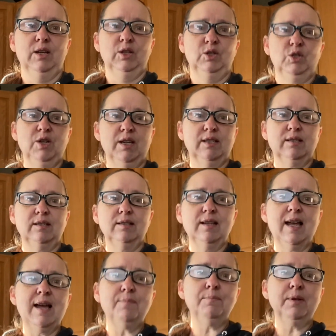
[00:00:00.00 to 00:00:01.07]
just
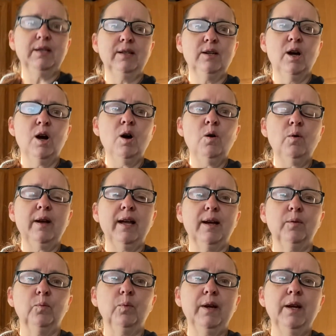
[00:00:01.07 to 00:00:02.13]
let me know
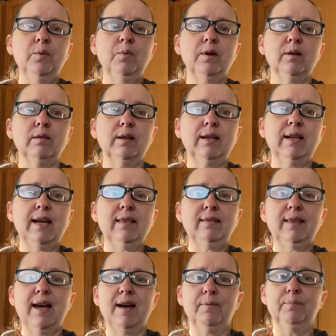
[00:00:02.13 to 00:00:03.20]
and we will
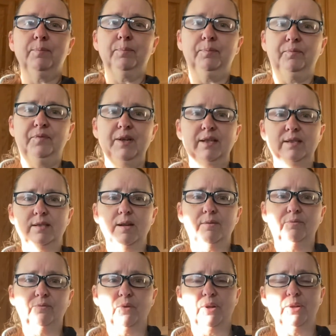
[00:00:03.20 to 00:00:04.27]
get that fixed
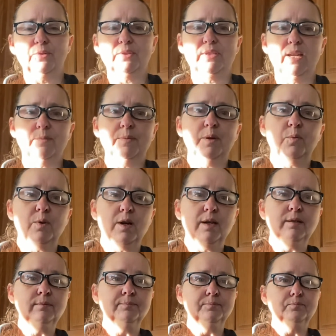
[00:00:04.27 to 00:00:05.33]
up for you. Send me
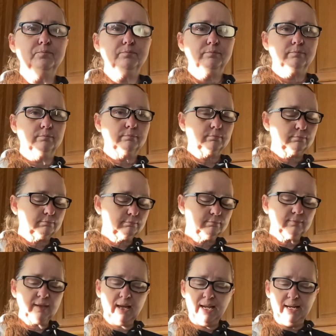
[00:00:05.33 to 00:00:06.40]
one
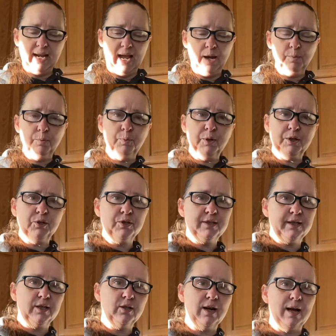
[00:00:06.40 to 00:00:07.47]
and I will put your
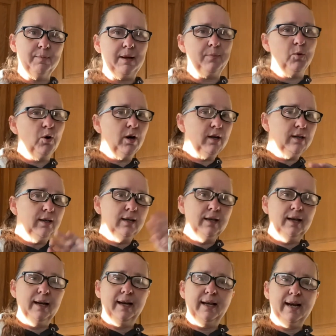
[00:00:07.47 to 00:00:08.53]
sticker on my board,
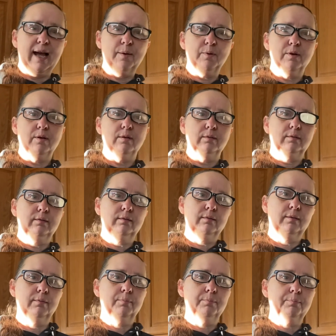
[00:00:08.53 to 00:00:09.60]
and I will
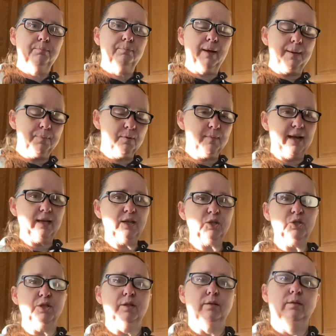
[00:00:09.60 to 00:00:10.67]
paper my
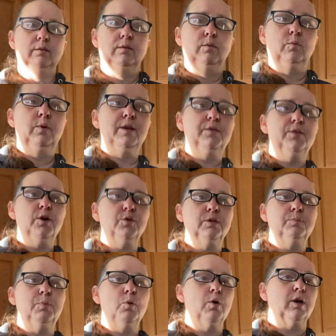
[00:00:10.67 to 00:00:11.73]
kitchen with those
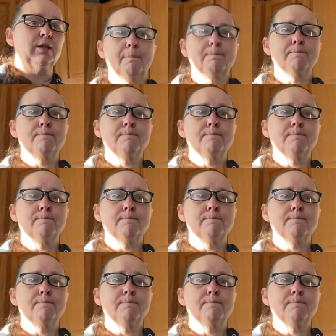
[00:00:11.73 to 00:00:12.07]
boards.